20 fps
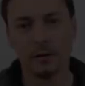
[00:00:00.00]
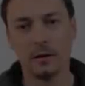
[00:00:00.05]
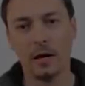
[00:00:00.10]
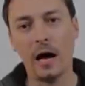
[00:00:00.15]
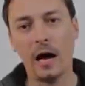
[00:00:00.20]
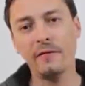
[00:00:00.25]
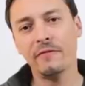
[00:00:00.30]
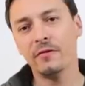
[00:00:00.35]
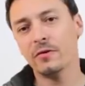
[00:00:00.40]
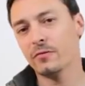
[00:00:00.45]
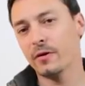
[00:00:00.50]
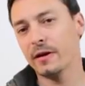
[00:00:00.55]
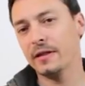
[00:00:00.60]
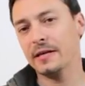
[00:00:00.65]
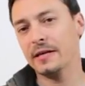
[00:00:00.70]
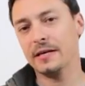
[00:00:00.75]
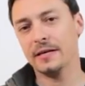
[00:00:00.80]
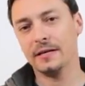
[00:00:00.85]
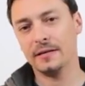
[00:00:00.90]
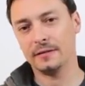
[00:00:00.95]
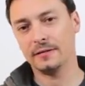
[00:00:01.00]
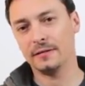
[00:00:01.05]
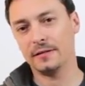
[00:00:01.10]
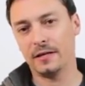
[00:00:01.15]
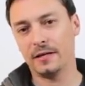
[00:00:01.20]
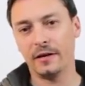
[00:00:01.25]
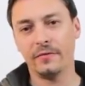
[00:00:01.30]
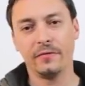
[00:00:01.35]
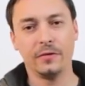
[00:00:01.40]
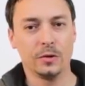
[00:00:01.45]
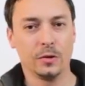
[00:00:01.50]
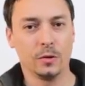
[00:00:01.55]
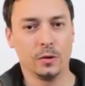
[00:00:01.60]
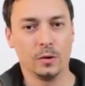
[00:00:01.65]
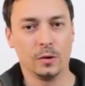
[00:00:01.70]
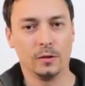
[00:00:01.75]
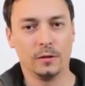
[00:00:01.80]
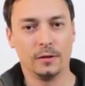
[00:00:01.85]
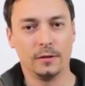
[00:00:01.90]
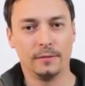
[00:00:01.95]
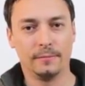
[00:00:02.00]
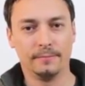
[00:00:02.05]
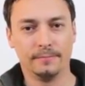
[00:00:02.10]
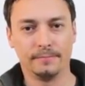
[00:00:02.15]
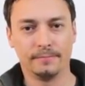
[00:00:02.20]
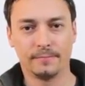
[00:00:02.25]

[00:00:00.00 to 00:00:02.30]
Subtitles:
I've already give you